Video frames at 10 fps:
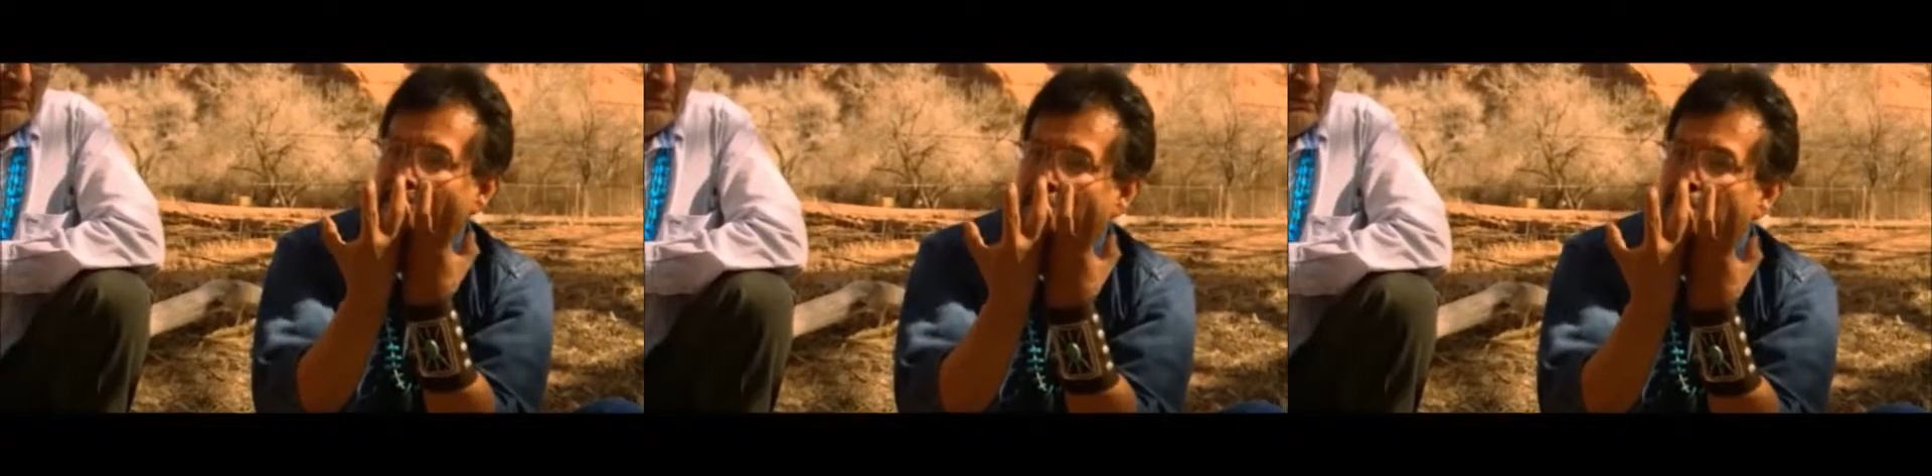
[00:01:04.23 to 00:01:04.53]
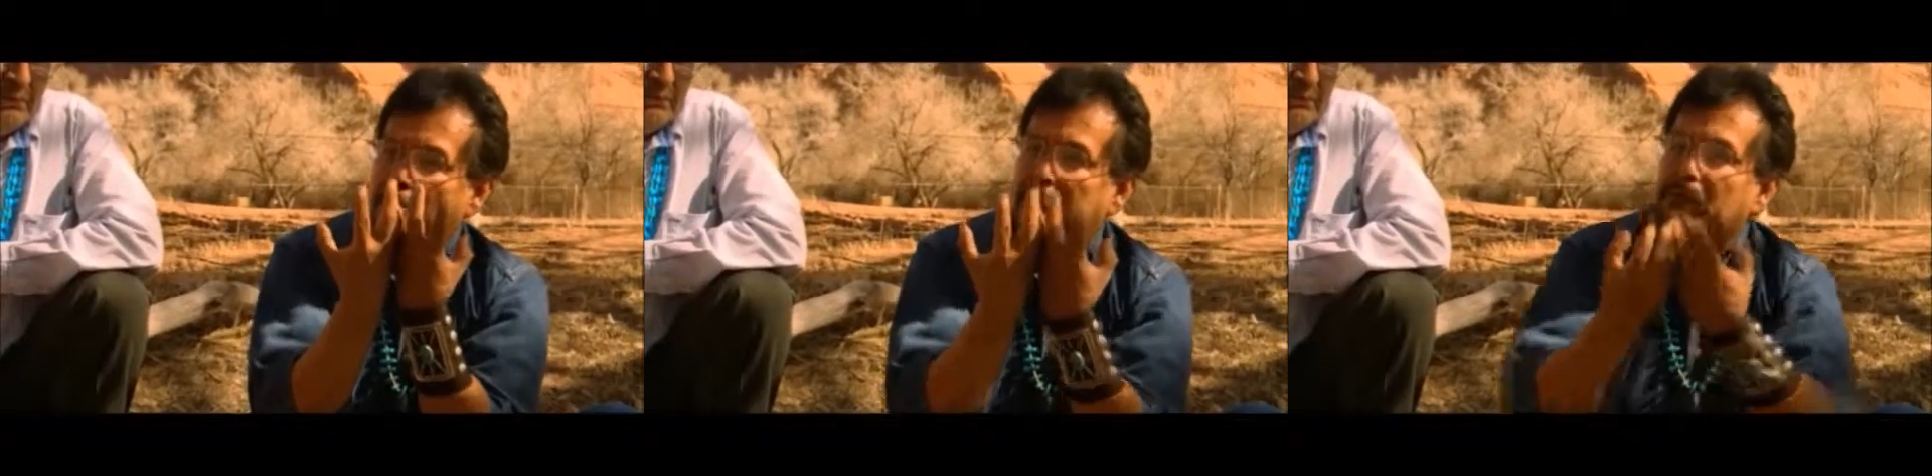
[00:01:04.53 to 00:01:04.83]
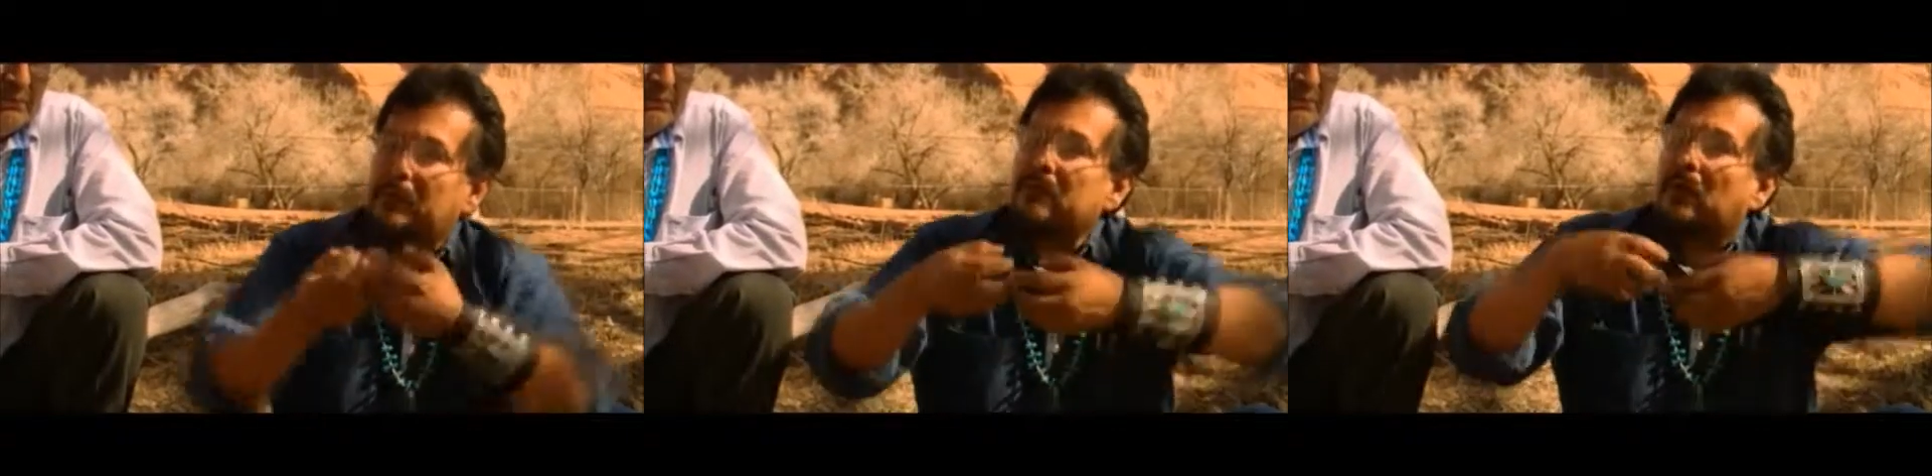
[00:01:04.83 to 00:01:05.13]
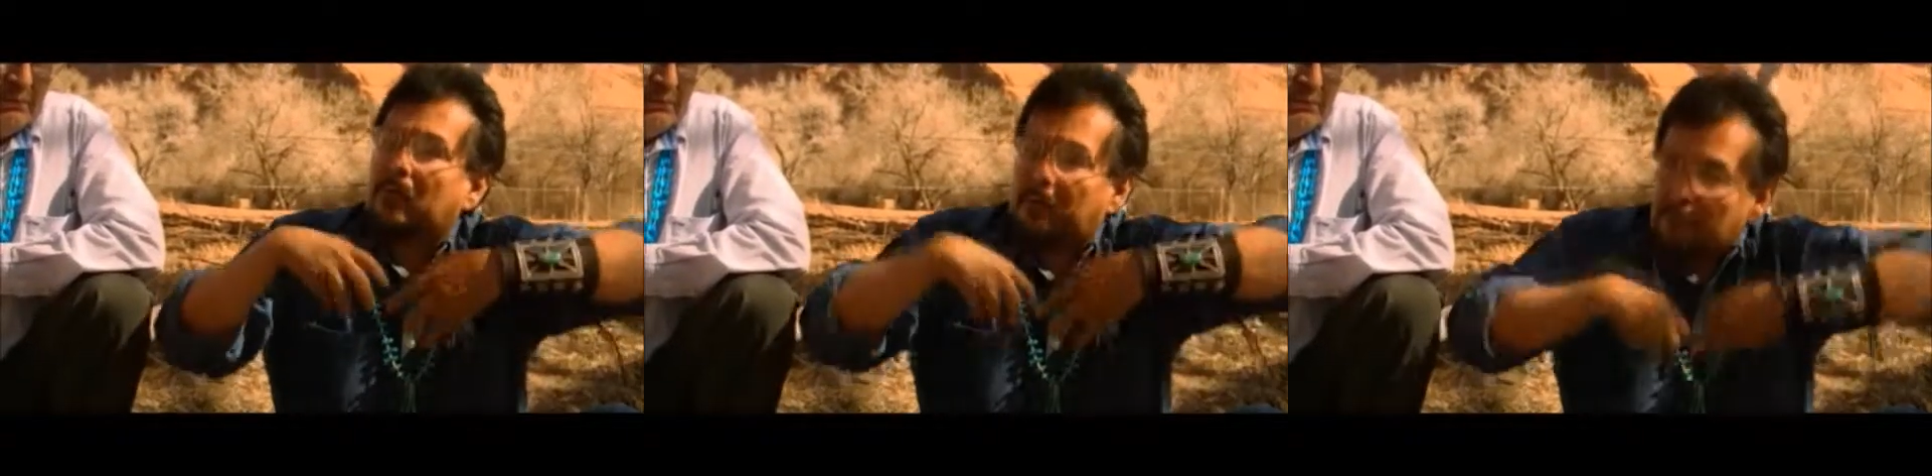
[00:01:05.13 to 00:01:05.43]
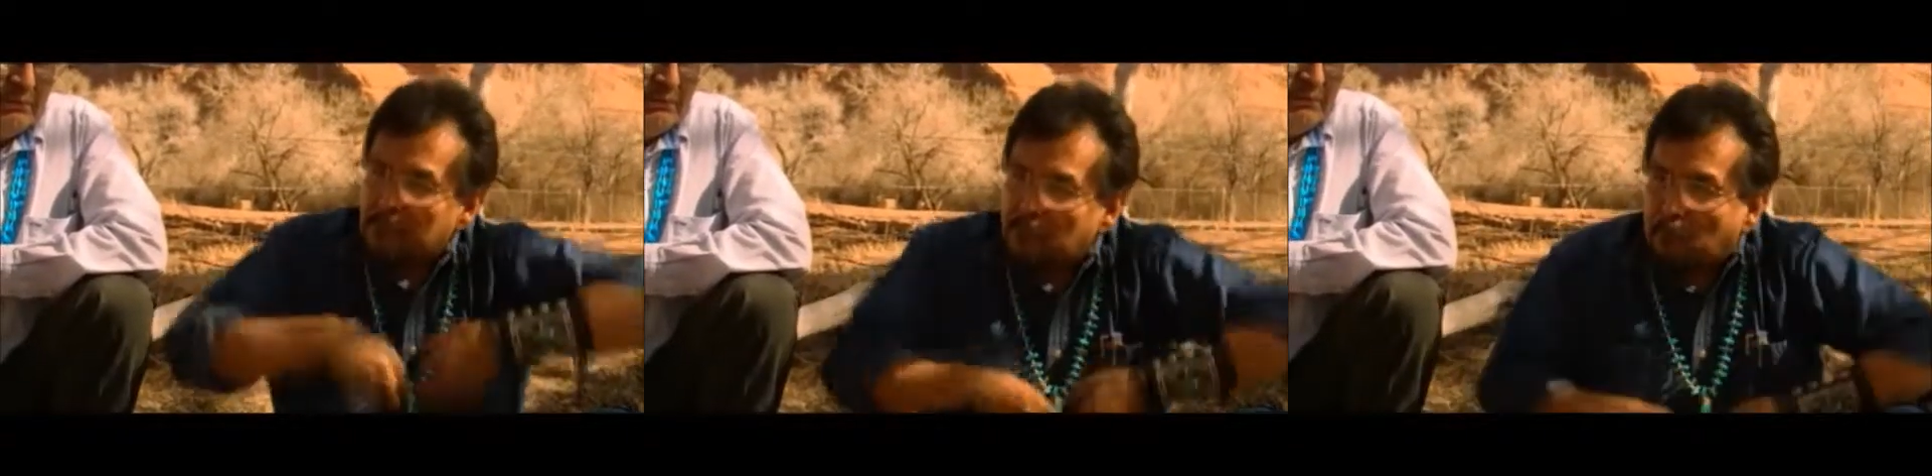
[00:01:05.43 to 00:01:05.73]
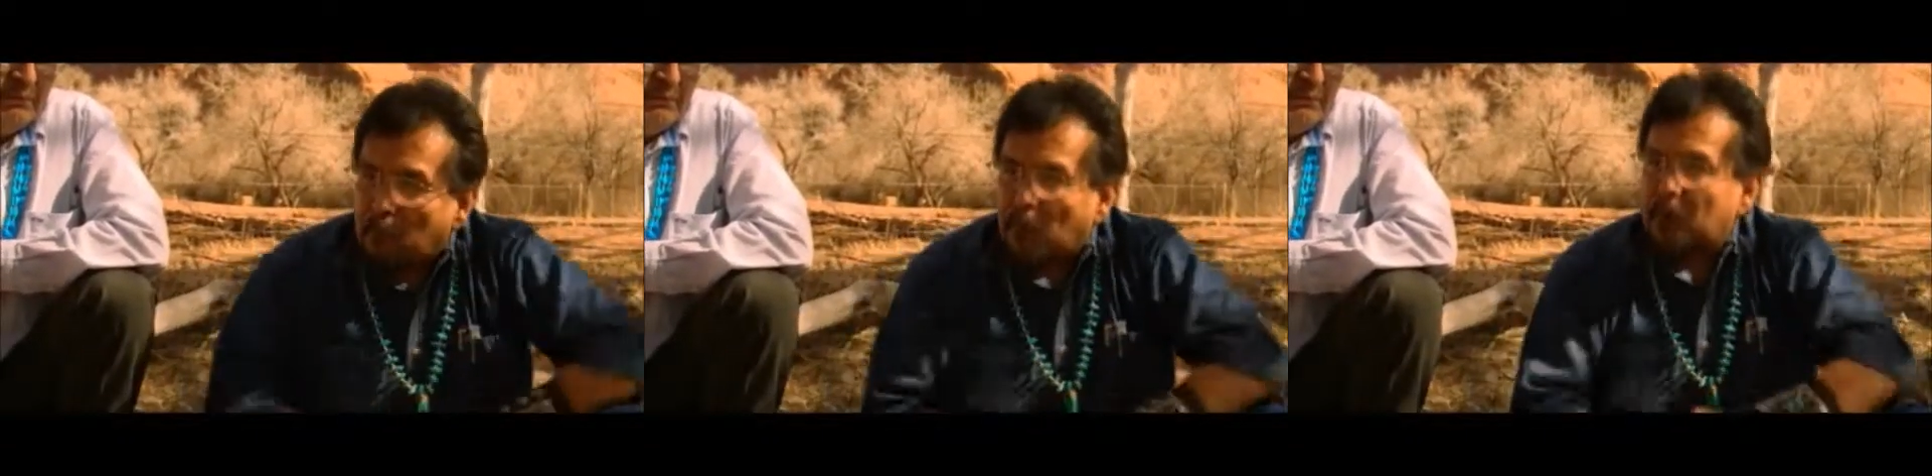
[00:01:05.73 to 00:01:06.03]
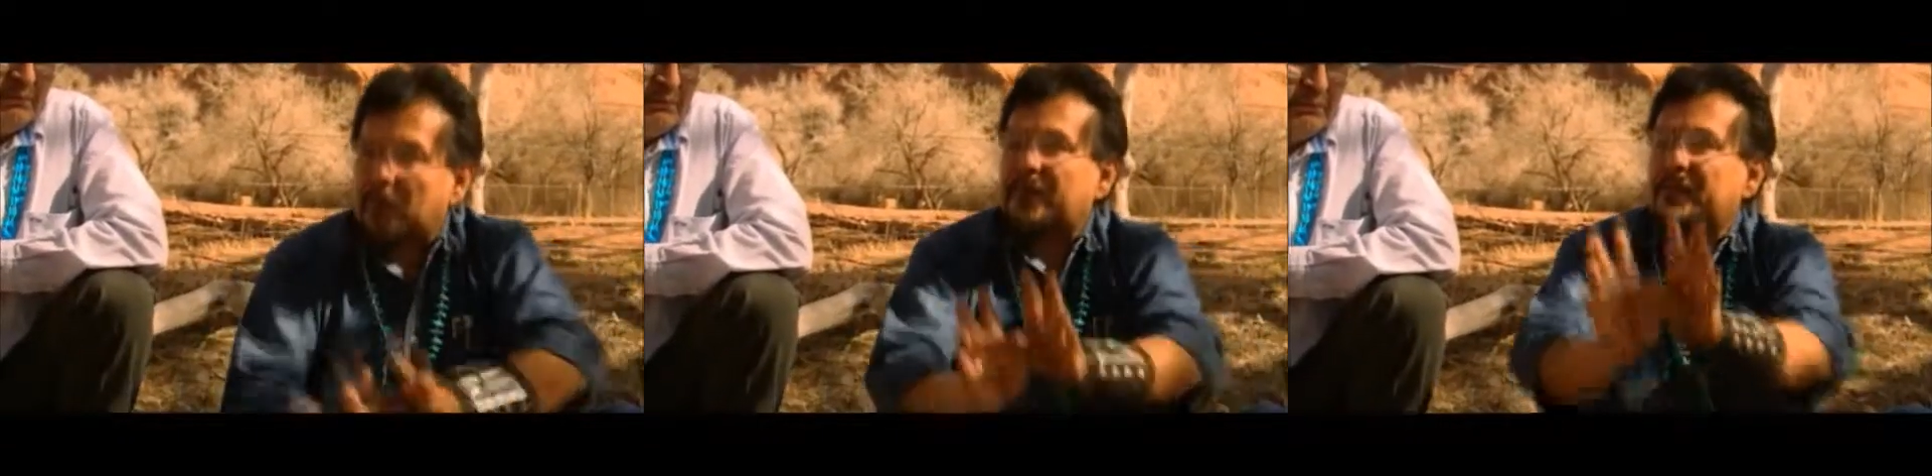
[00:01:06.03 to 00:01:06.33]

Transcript: In other words, we were birthed